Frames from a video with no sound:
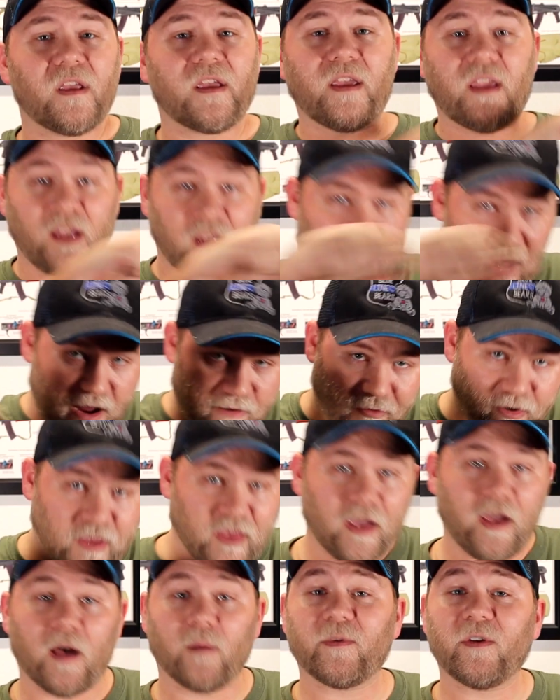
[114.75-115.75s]
Heat
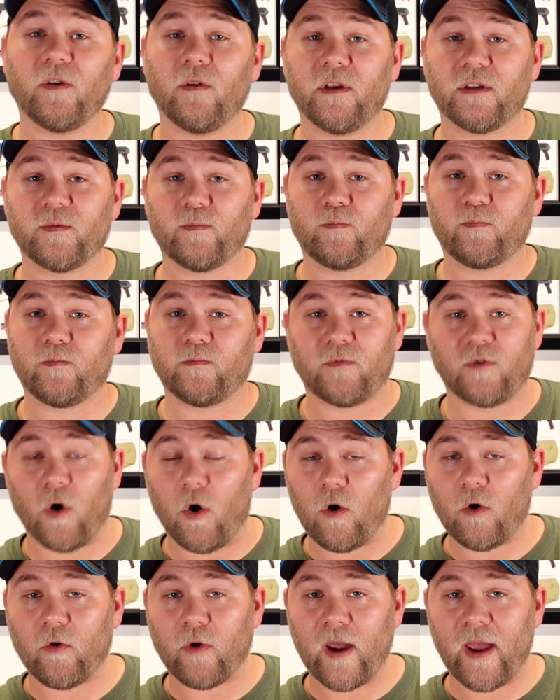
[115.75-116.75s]
everything up till it's
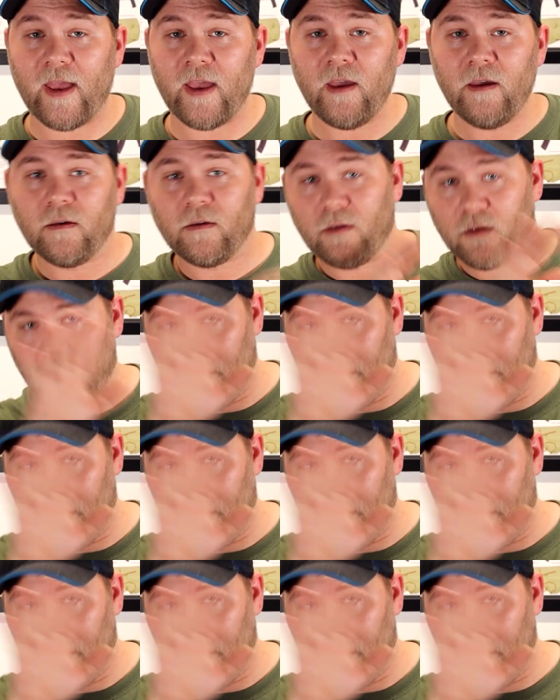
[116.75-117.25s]
dull gray.